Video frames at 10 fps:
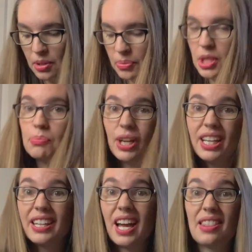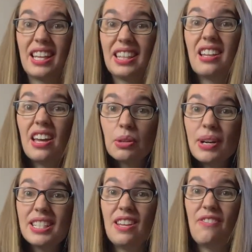But the brand, like
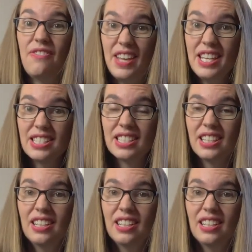otherwise they fit,